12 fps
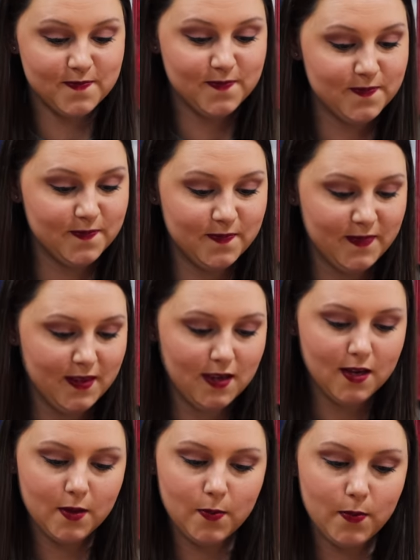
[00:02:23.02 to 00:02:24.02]
huh? Mm-mm.
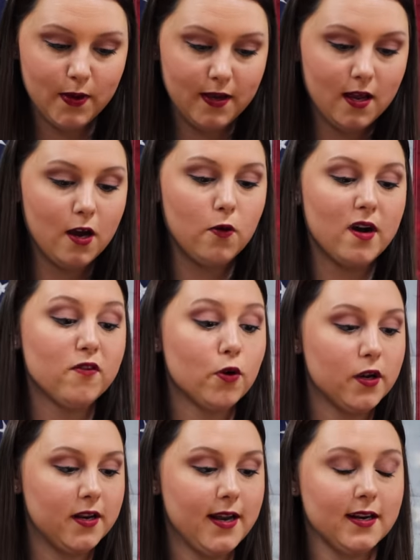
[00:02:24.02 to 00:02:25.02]
But, oh, I've
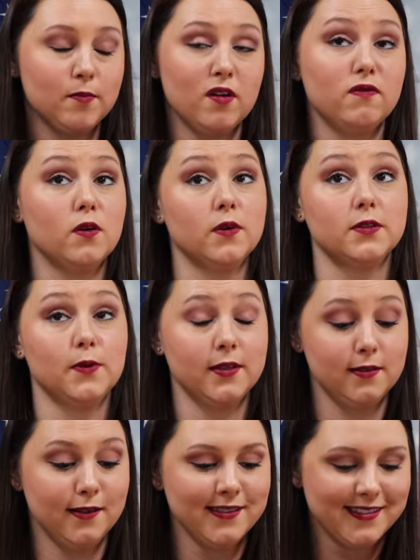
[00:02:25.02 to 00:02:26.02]
already connected my phone. That's why
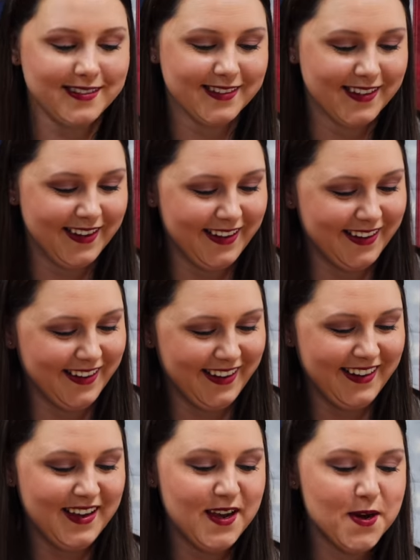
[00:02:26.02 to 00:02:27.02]
it's
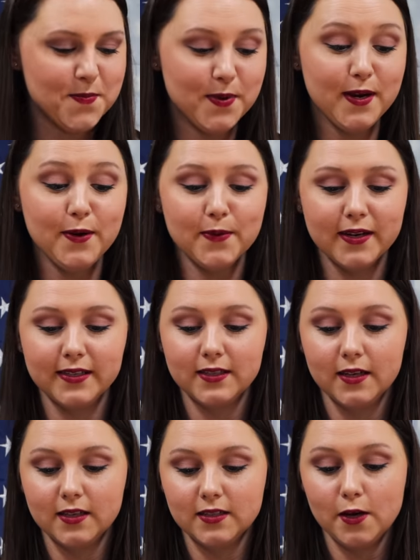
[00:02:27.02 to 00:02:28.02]
But anyways,
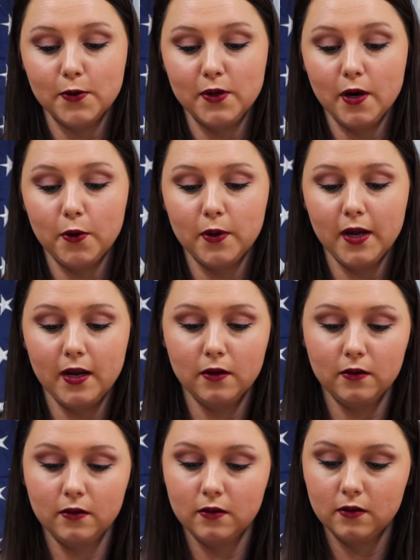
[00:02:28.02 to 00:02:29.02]
so you hold it
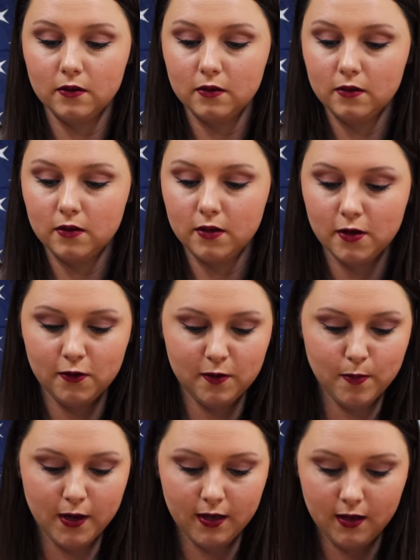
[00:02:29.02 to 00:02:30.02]
down, you do
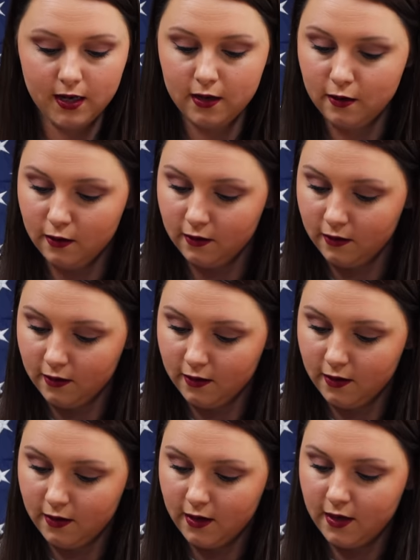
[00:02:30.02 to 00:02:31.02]
your button here,
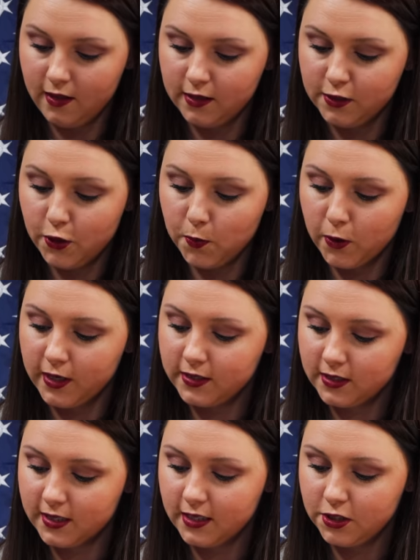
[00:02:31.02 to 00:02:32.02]
and then two
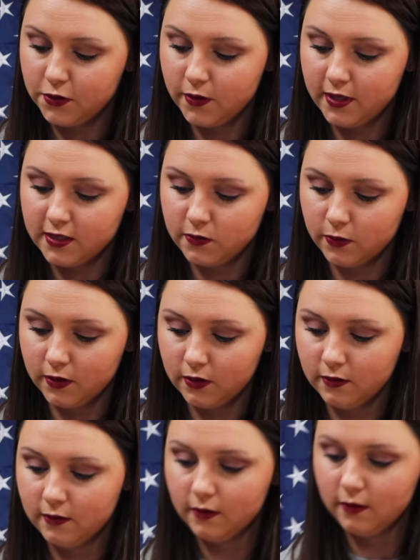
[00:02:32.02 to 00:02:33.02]
presses get you this one.